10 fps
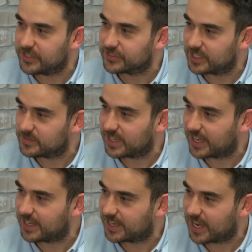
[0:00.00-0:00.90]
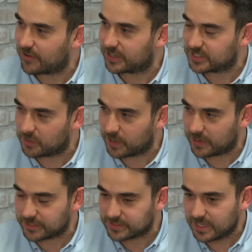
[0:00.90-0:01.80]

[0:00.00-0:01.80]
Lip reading: He just seems that kind of character, whereas,